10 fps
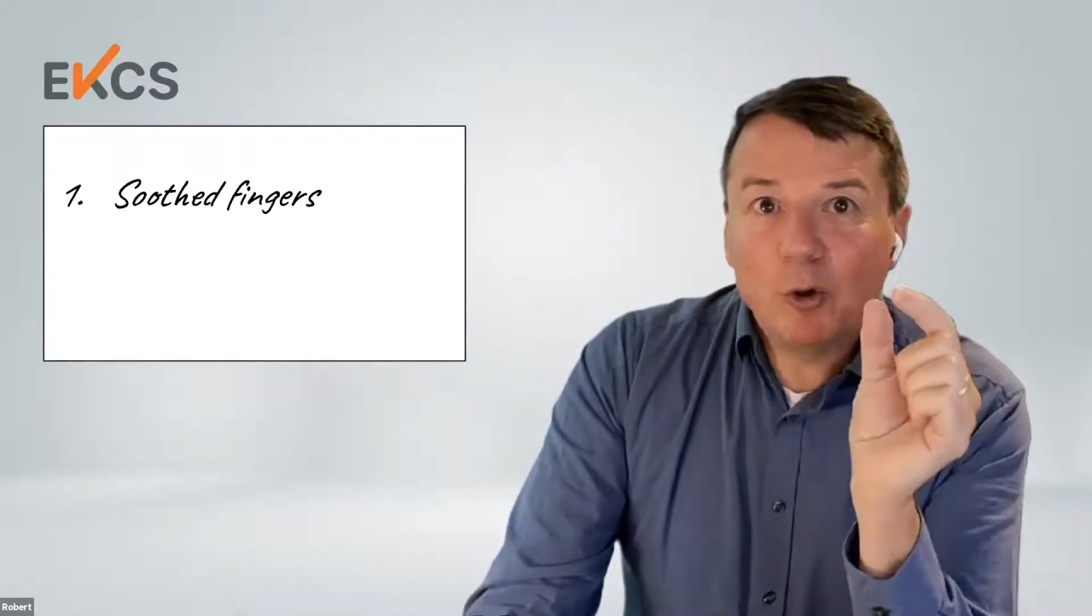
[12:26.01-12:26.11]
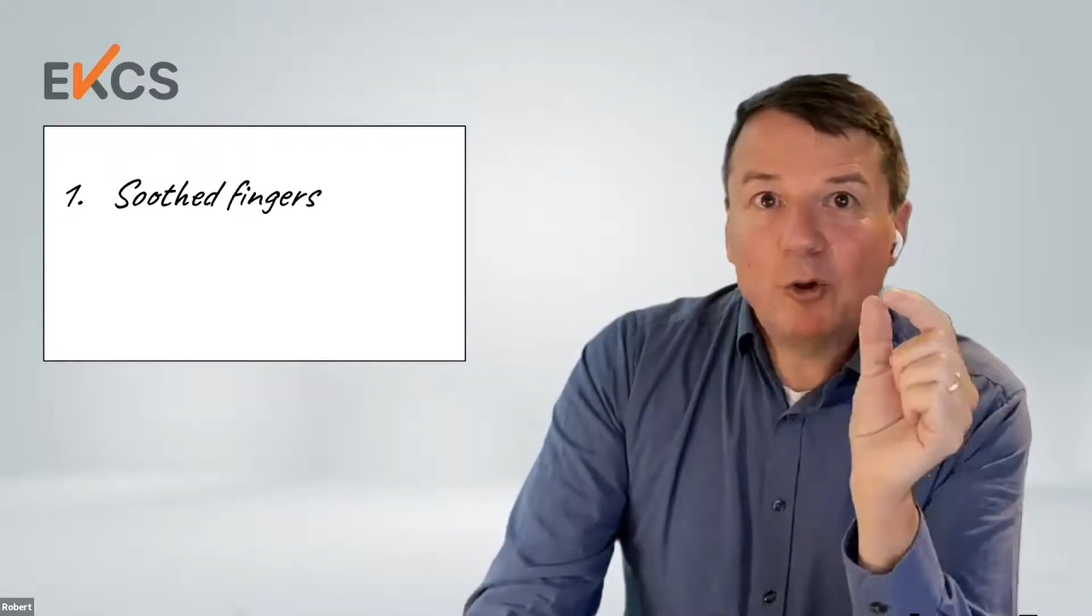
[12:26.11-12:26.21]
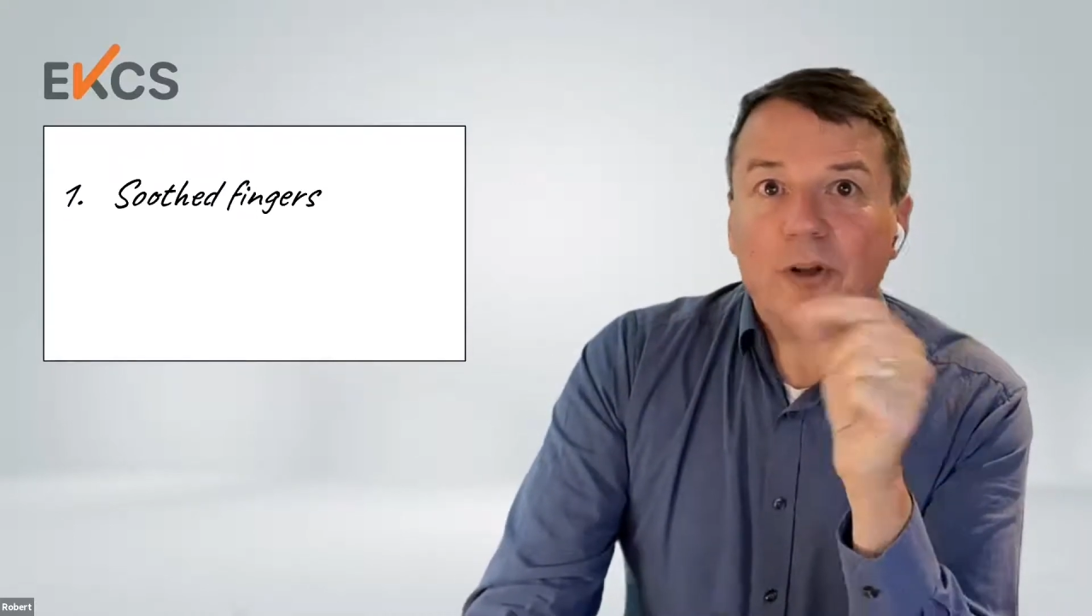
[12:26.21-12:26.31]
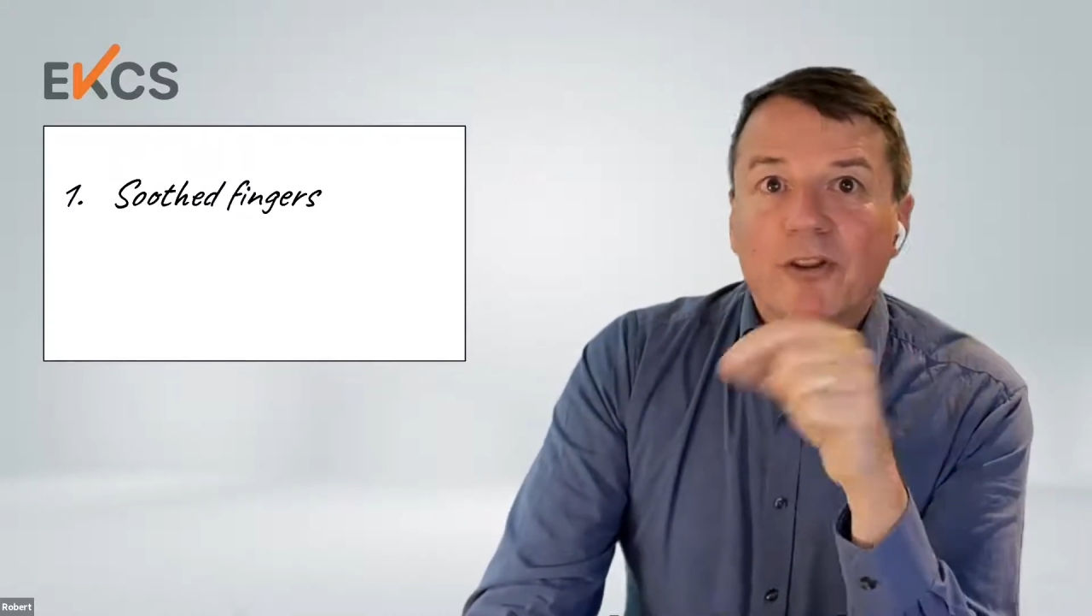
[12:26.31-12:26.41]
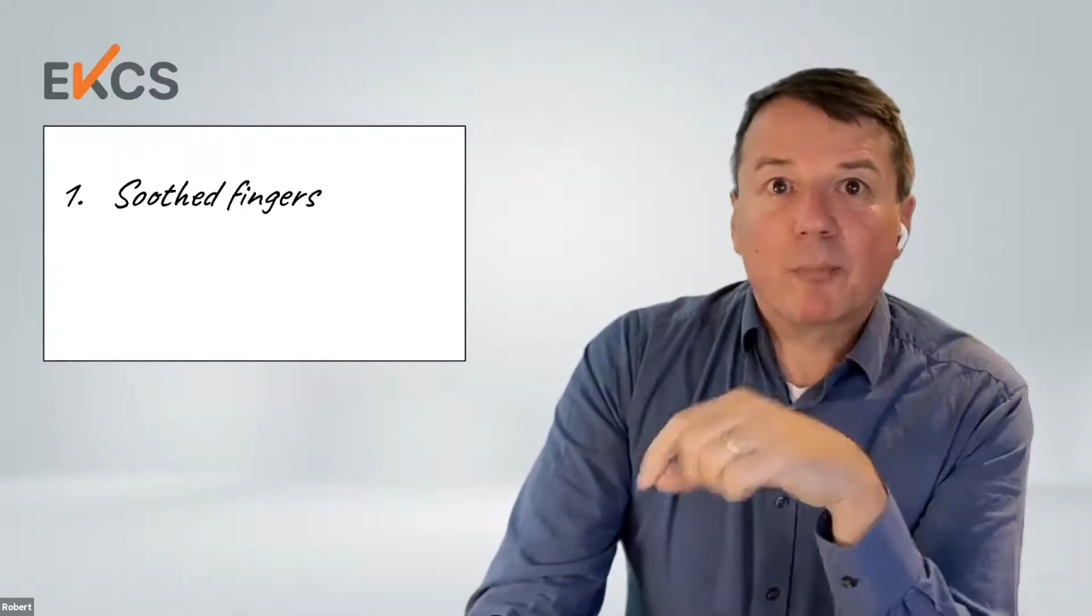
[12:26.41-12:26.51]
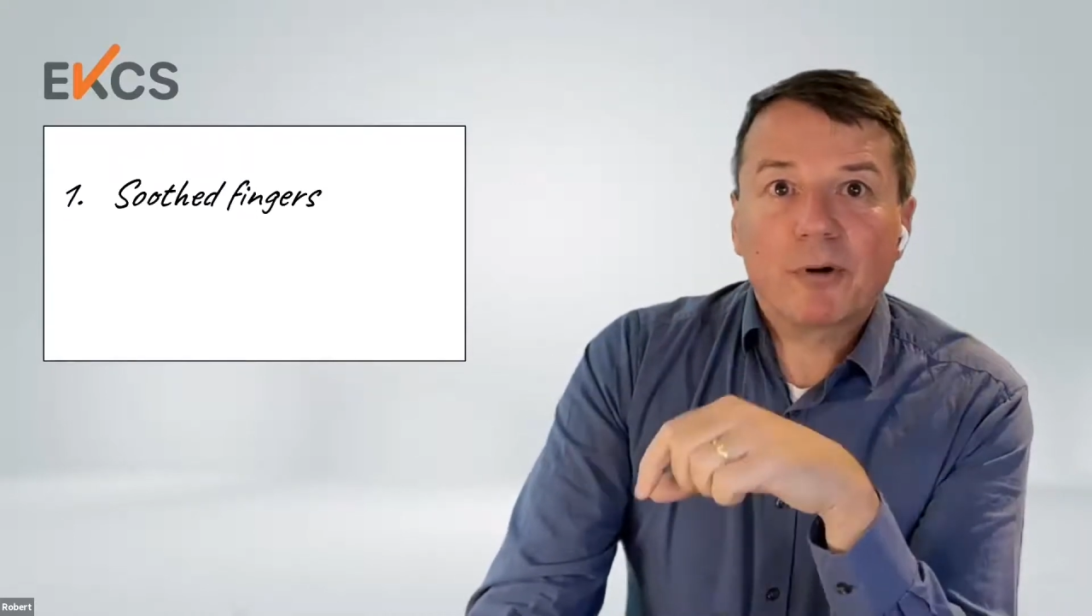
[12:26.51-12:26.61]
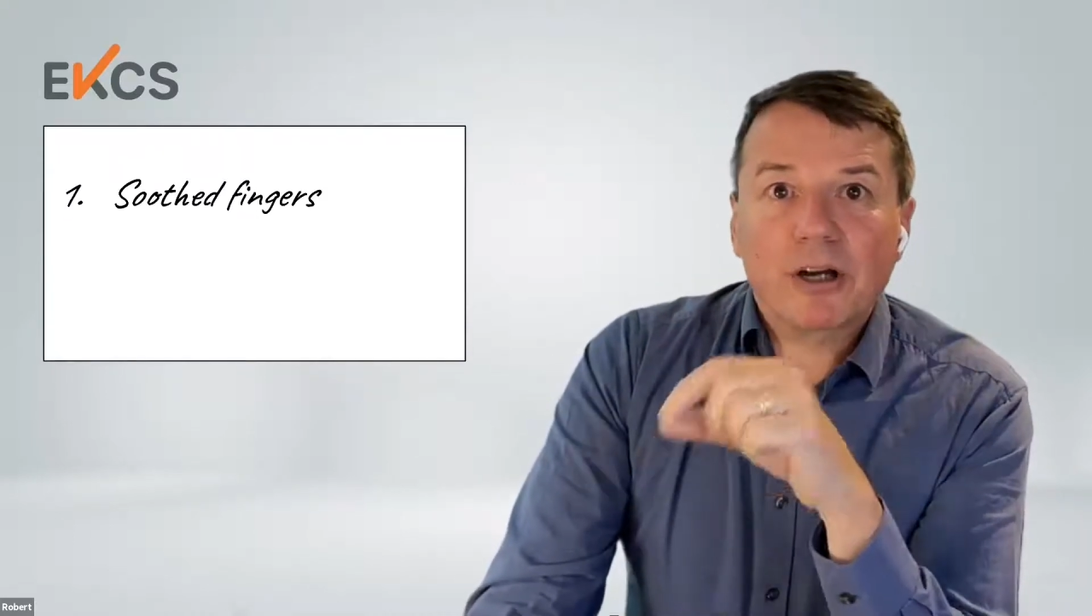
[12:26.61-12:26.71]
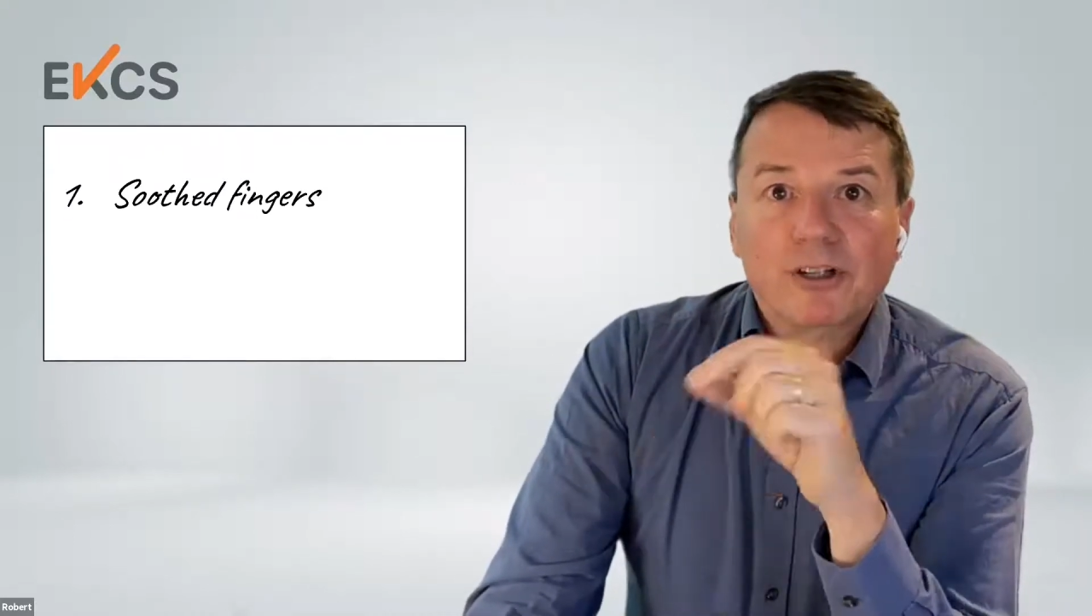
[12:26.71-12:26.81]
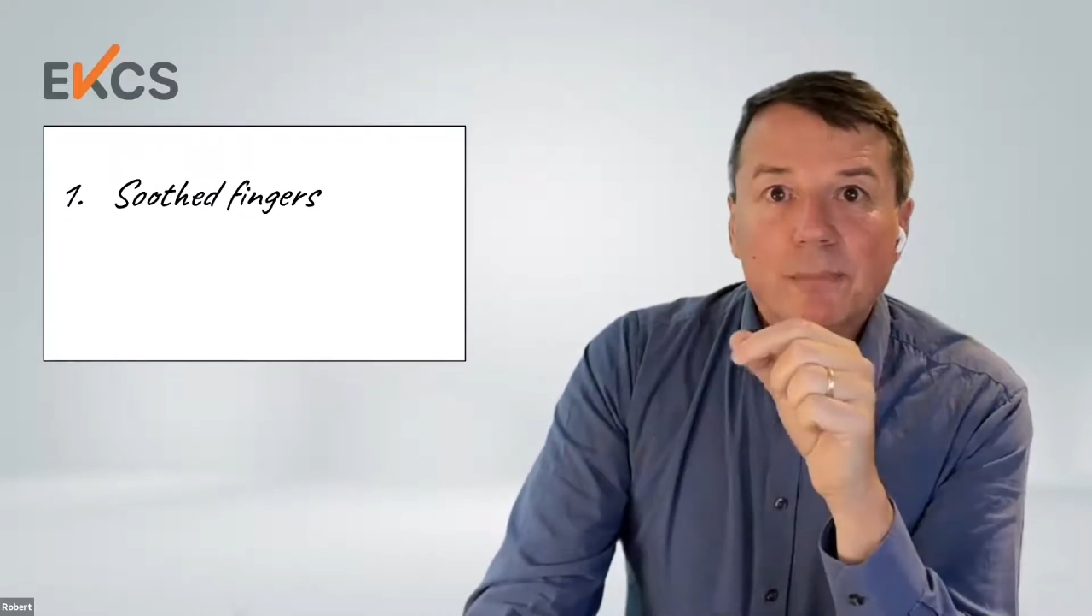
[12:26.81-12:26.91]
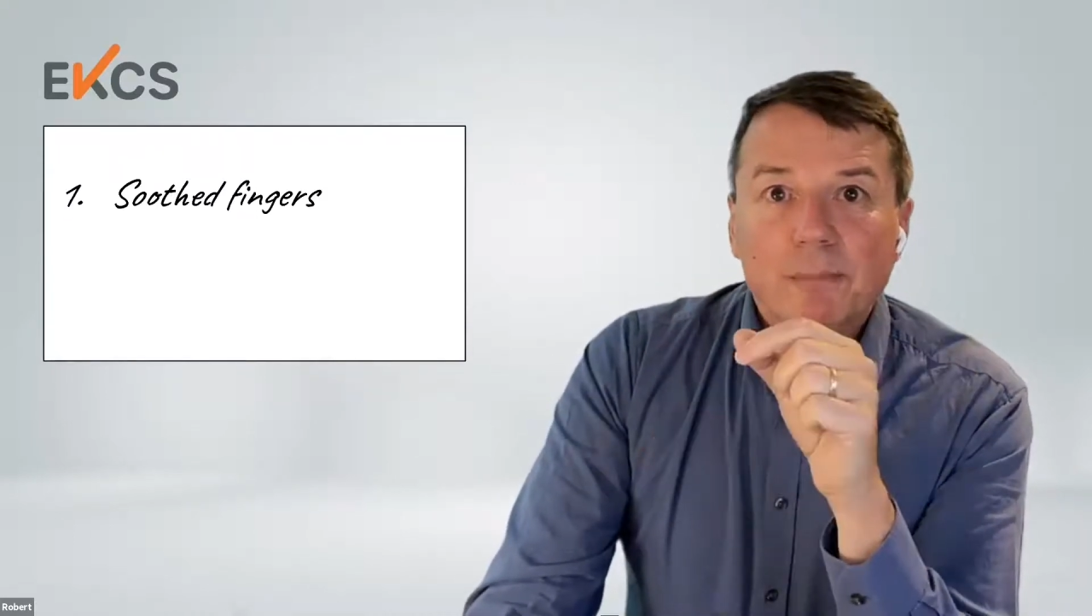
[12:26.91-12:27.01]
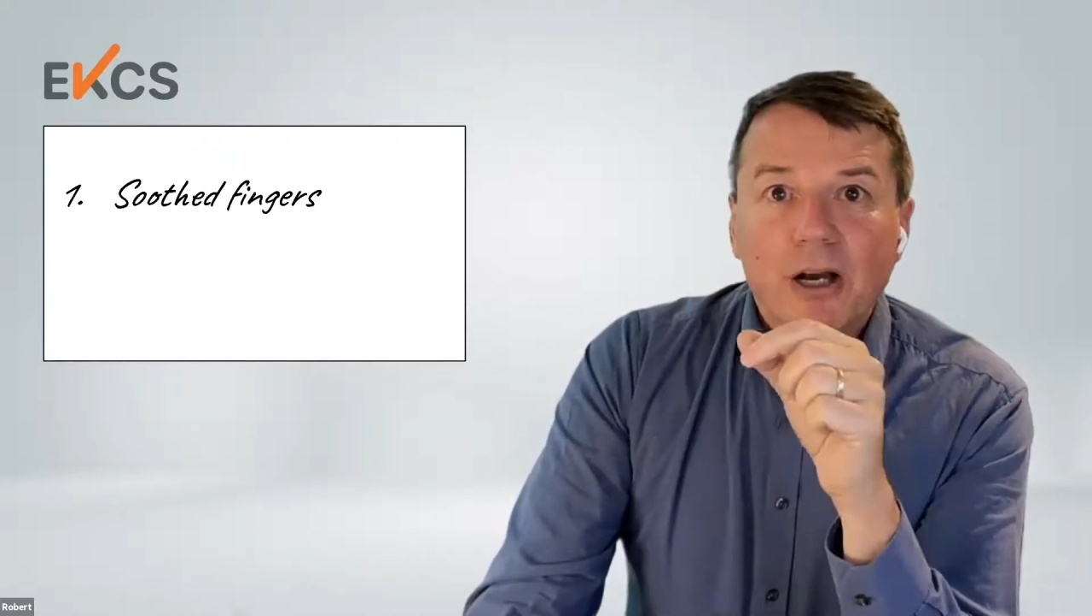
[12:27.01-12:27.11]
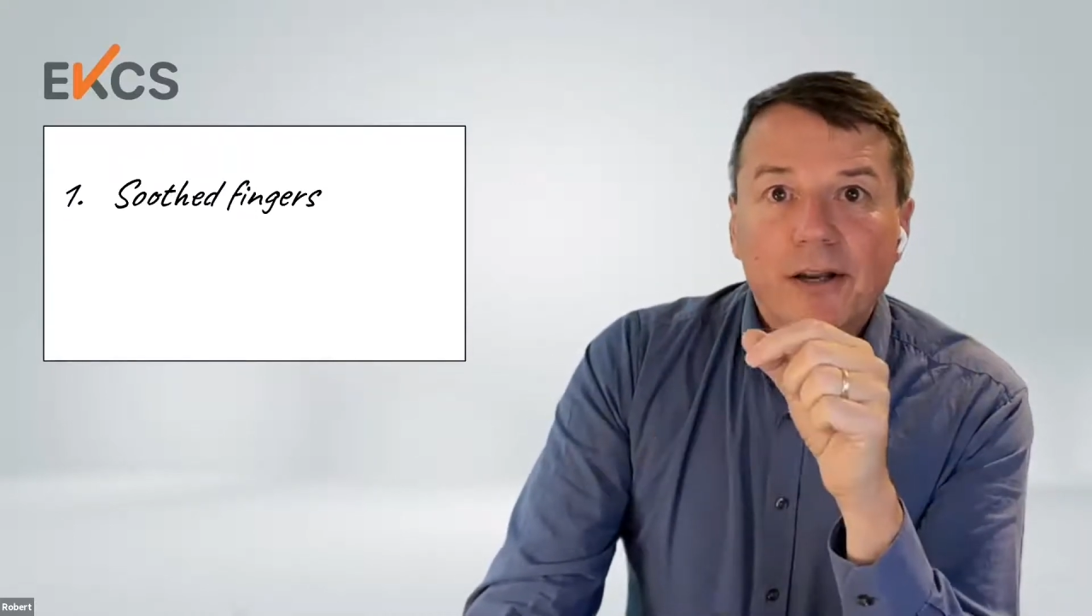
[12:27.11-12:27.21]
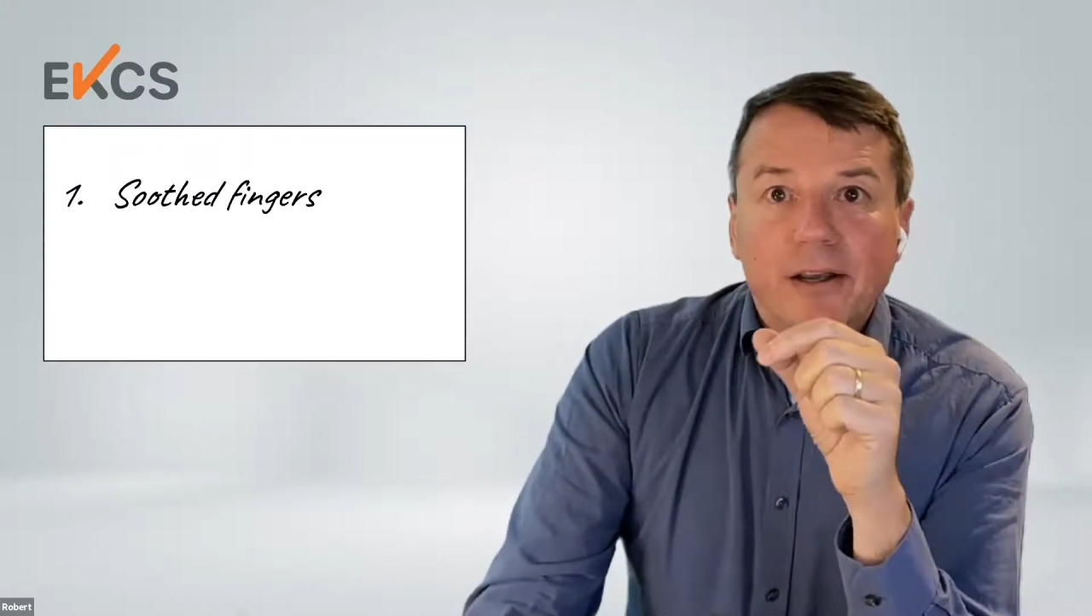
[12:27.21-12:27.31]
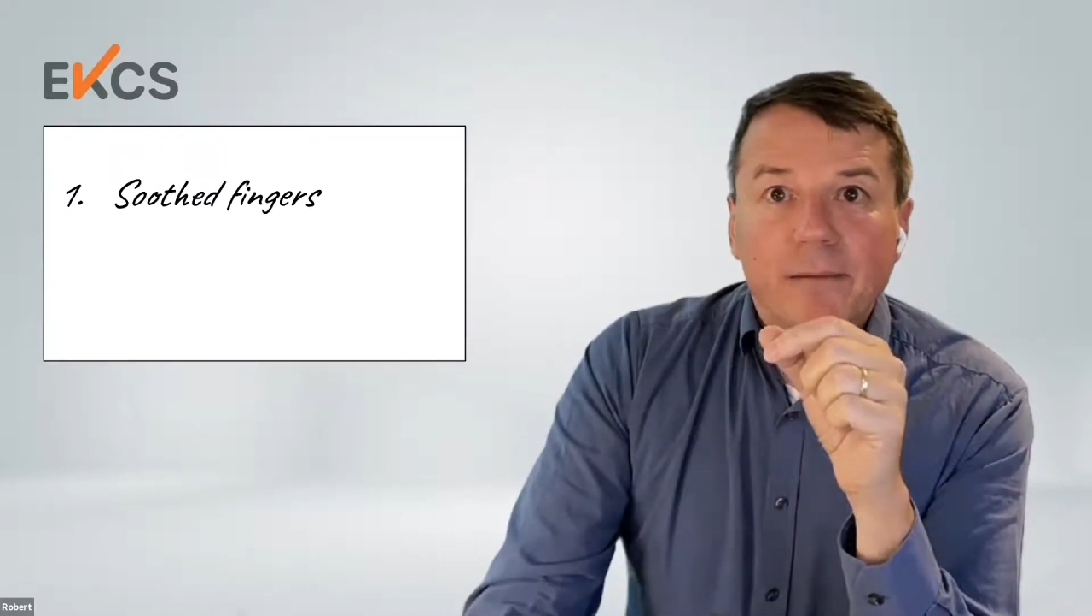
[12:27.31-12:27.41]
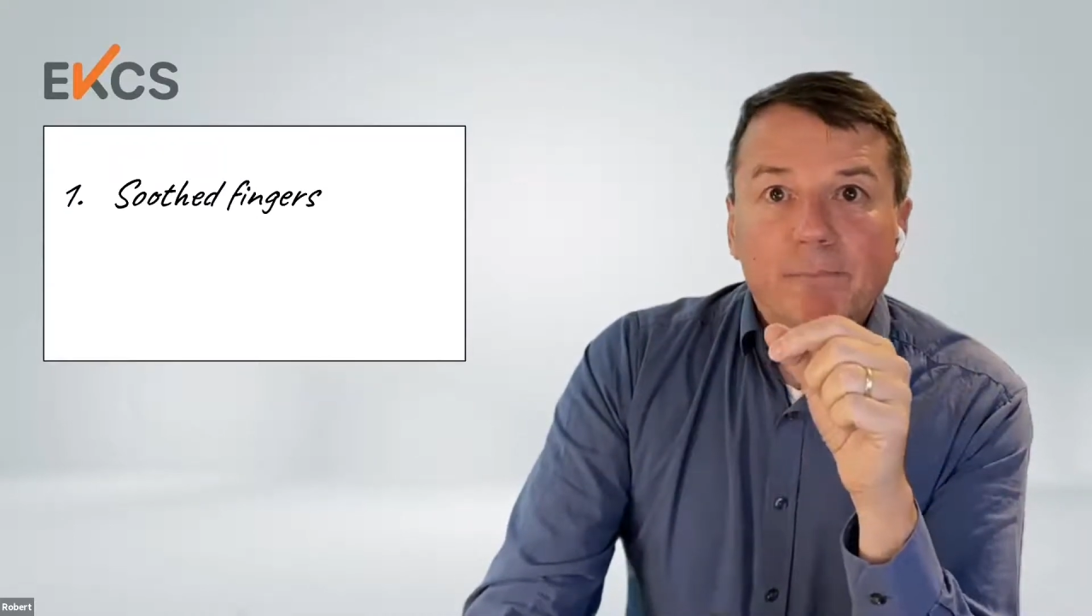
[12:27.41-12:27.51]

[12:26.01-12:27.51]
with your production partner.